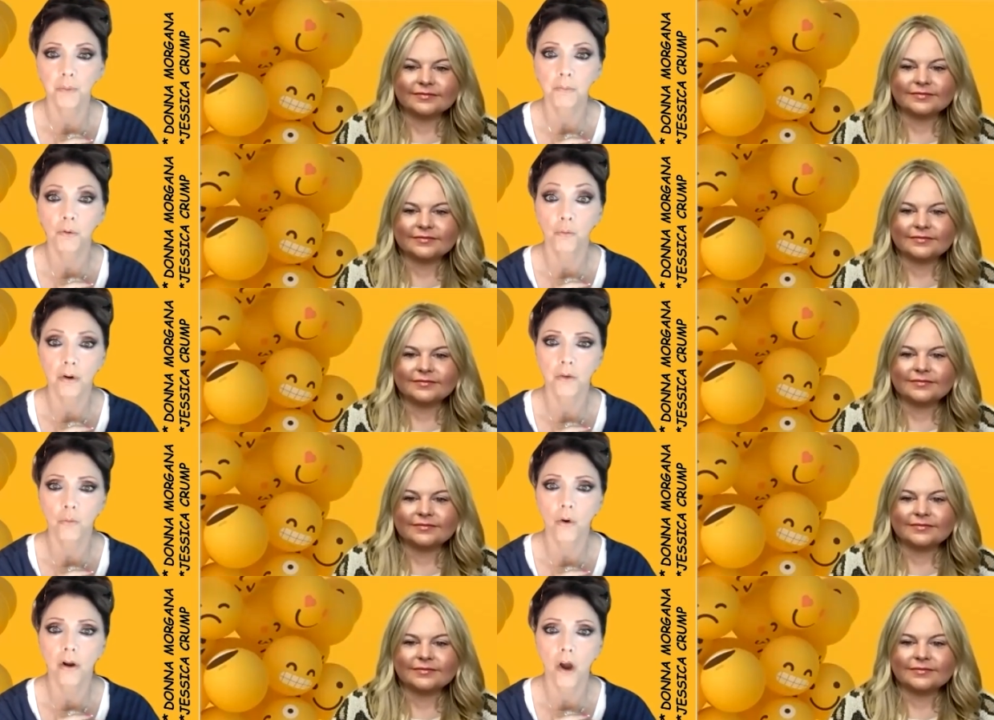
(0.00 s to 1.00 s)
Speaker 1: people really
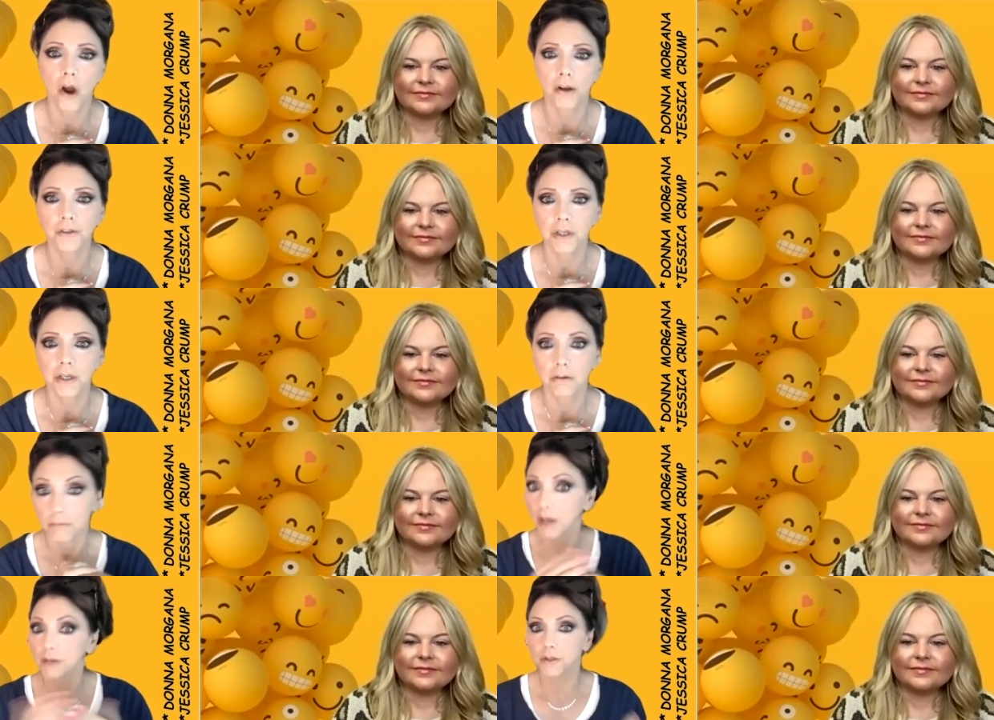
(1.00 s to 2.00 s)
want honesty,
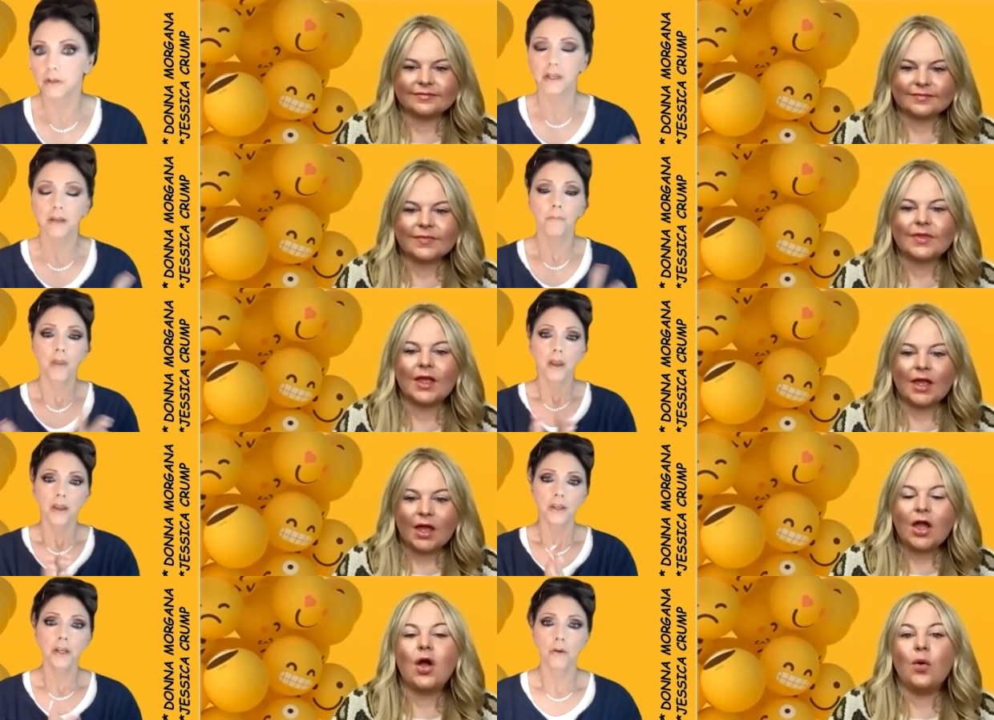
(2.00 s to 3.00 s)
basically.
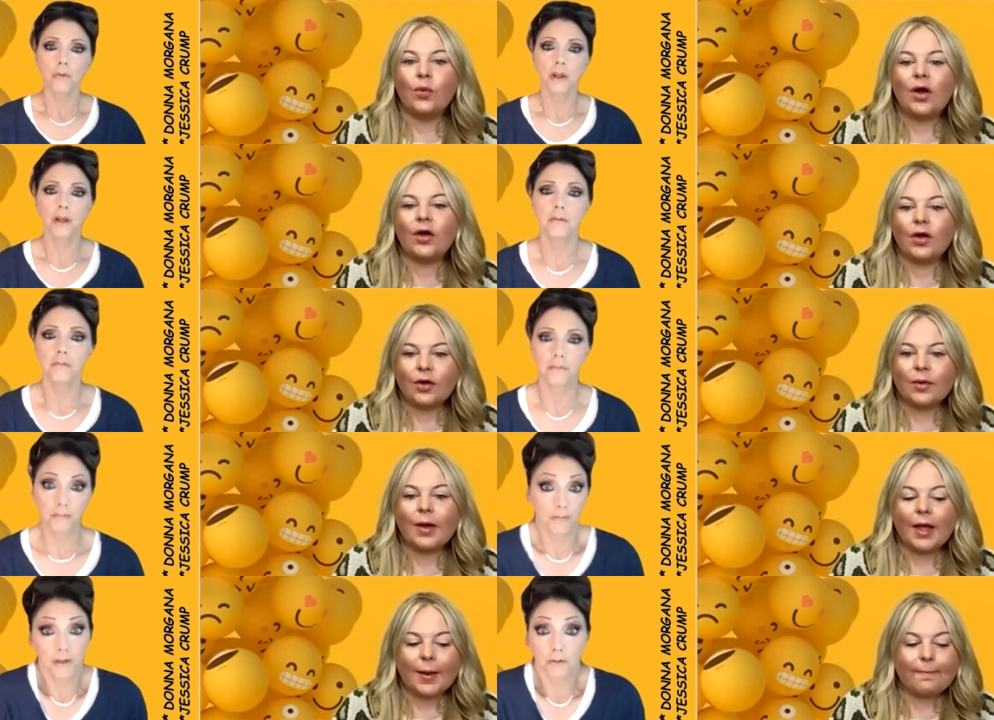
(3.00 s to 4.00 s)
You know, well,
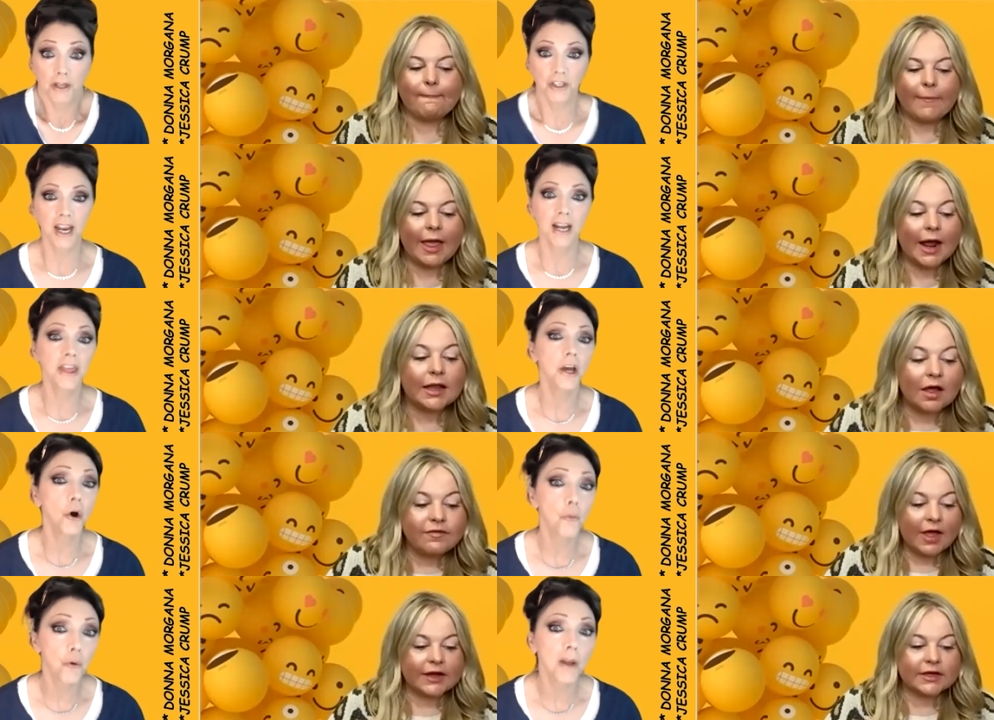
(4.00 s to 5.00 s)
yeah, that's and I
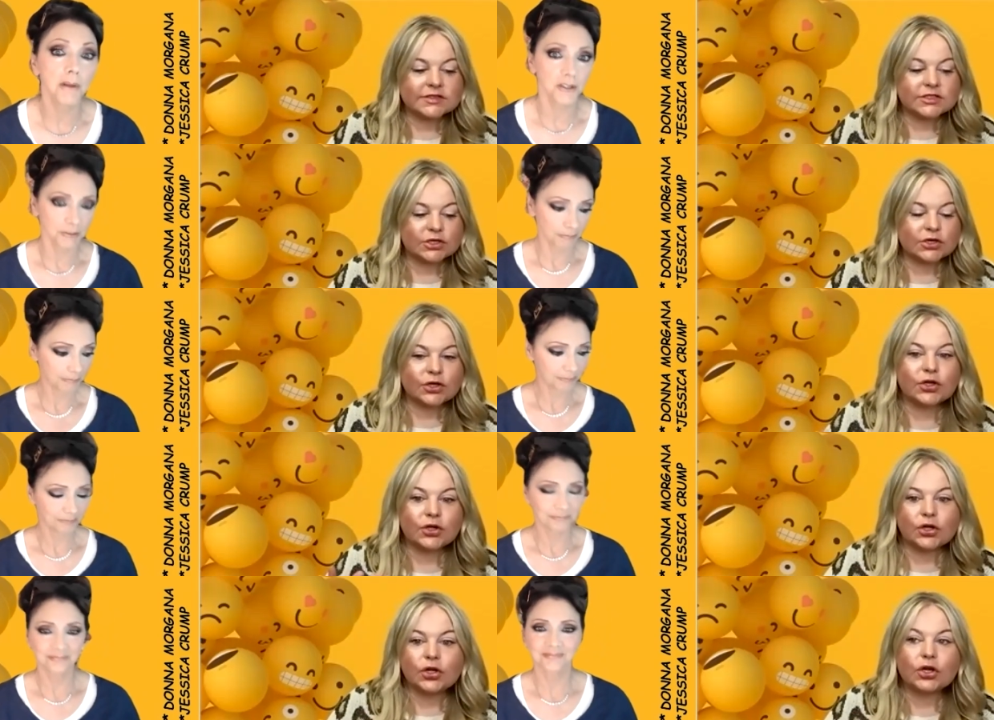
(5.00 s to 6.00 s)
love that because
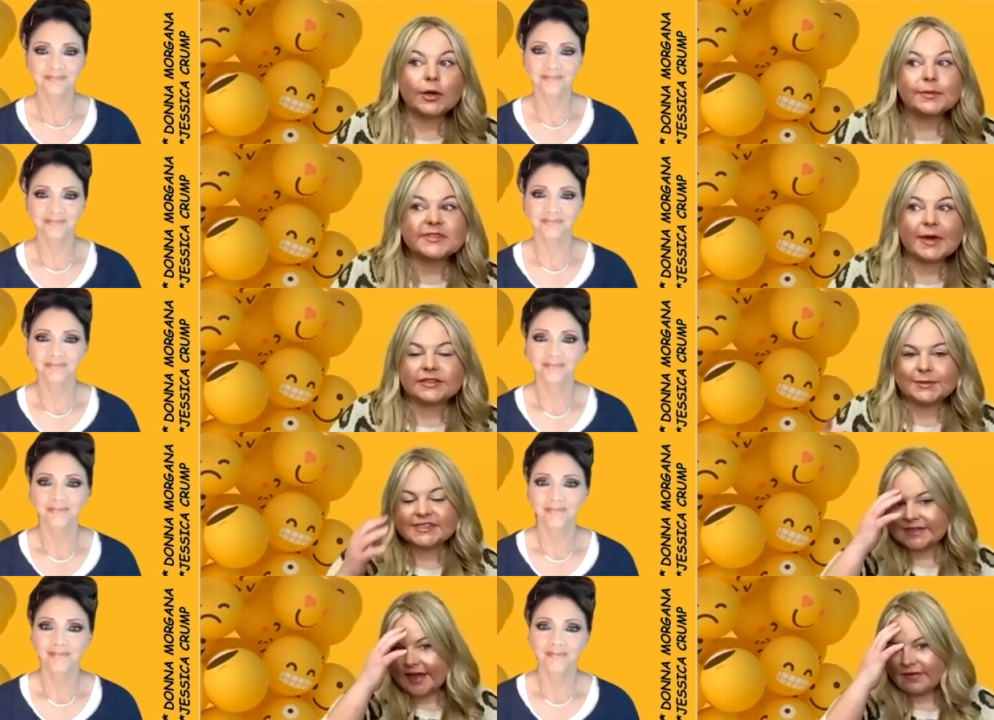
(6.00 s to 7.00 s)
Speaker 2: Coop's about to be
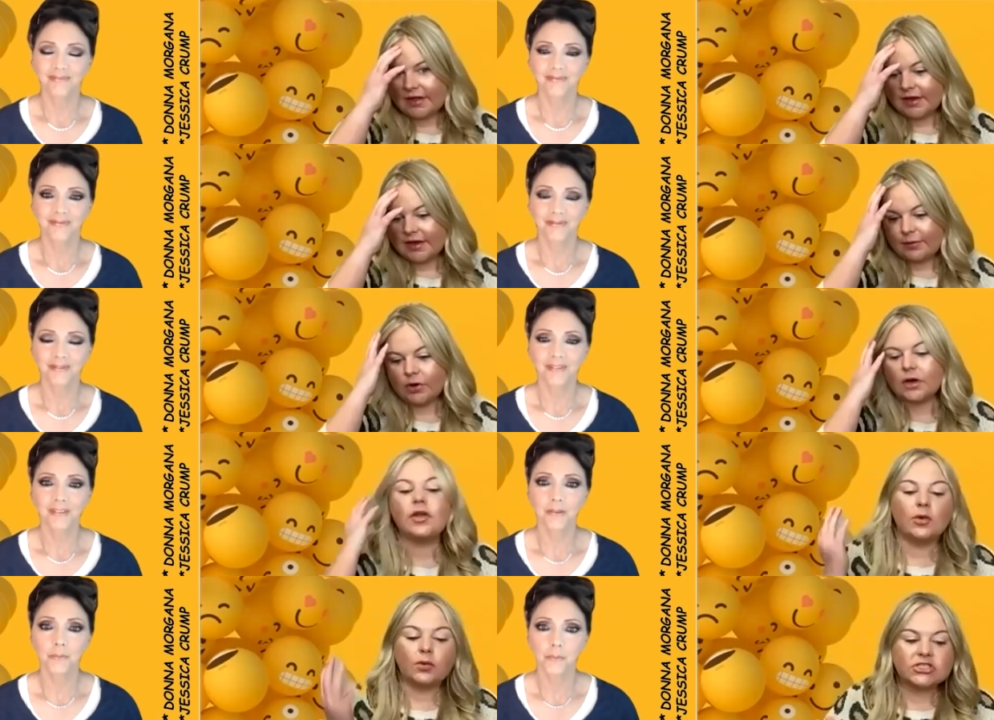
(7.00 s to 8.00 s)
seven, and we're
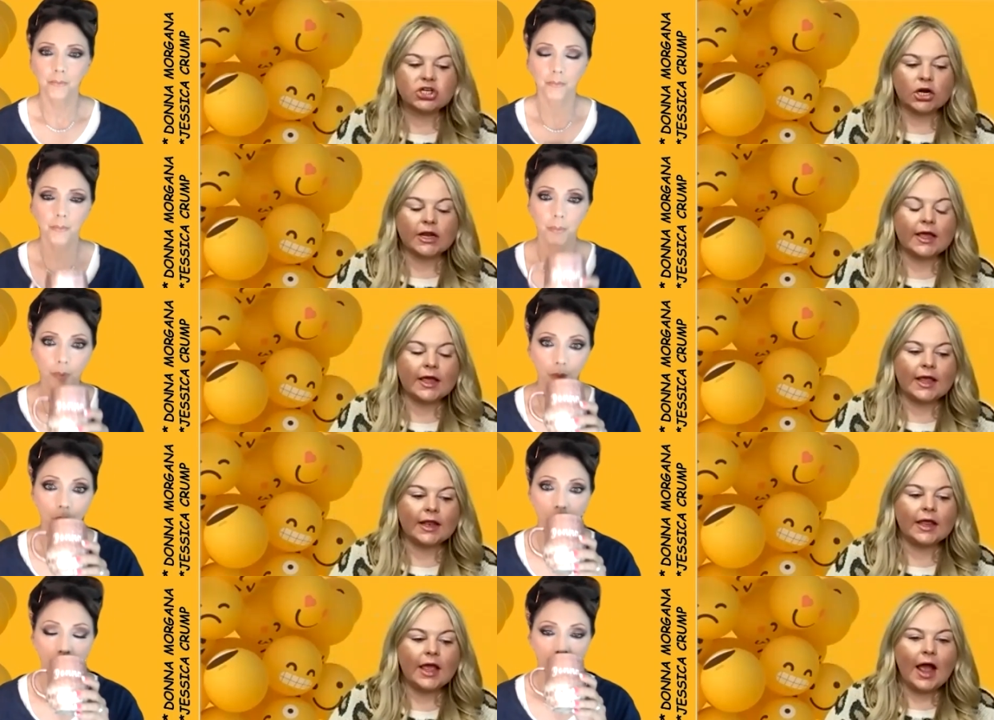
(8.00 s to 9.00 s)
you know we're starting it,
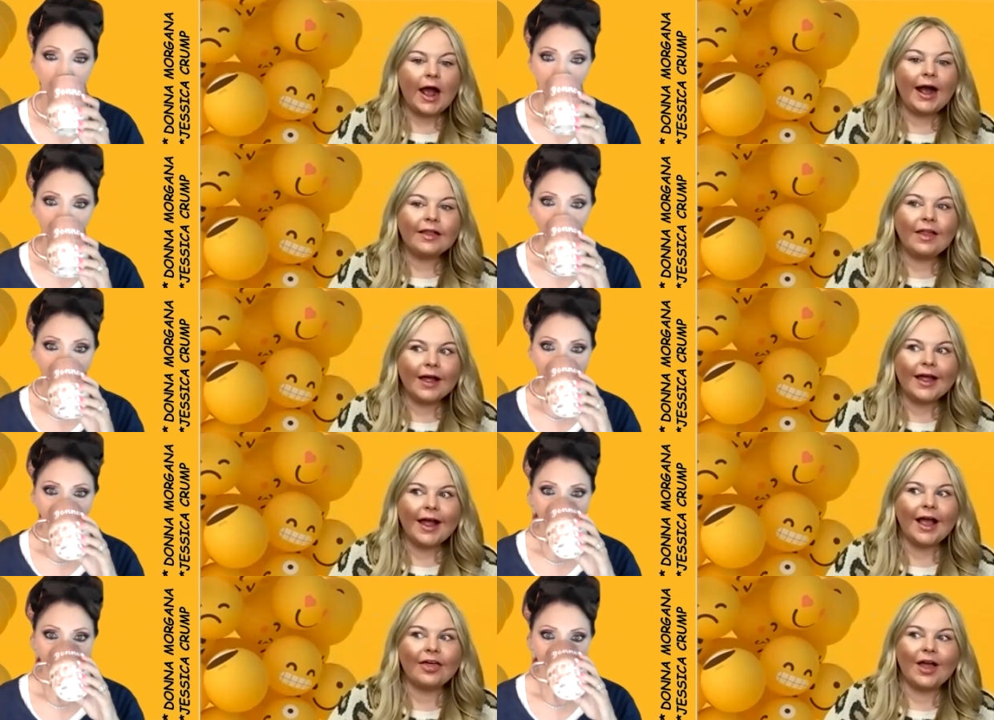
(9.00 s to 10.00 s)
and I like
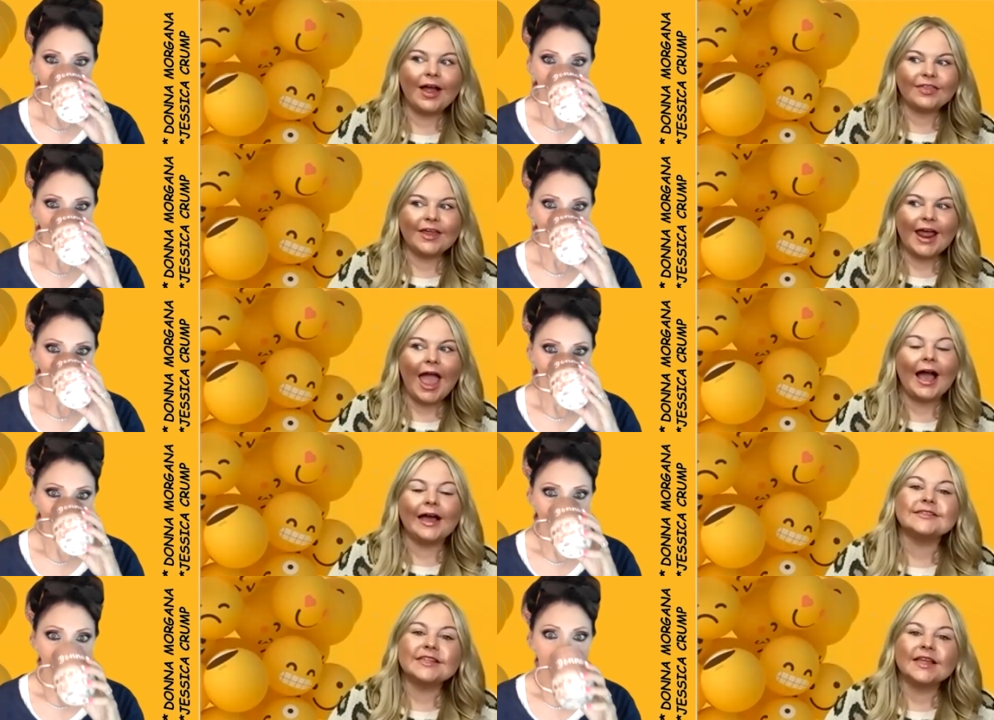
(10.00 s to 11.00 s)
I like that it
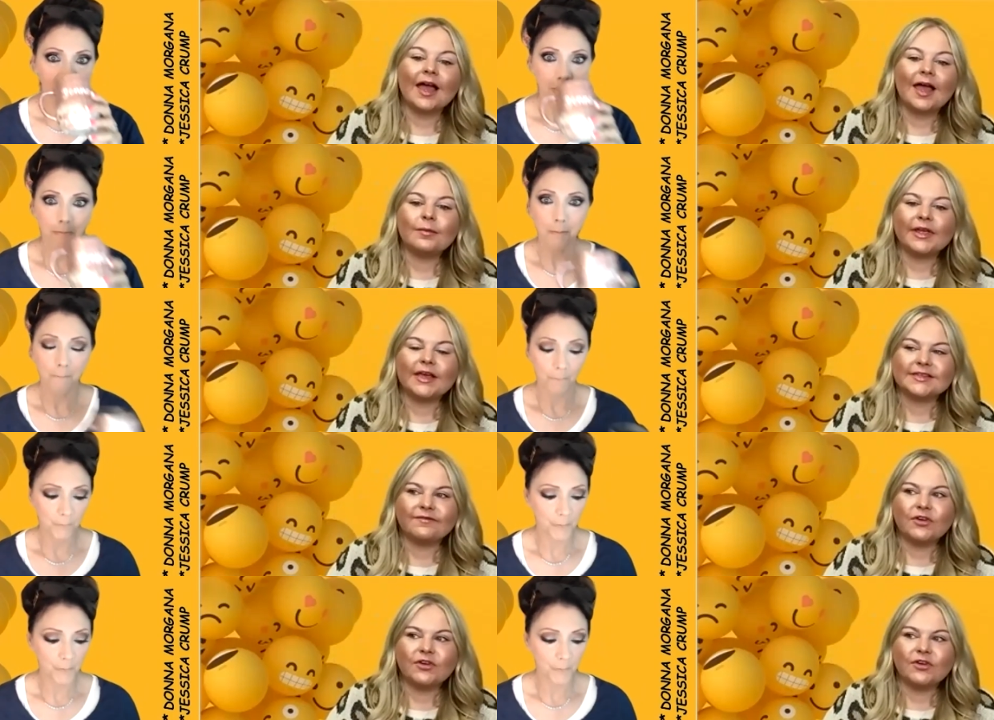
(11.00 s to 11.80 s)
has that because I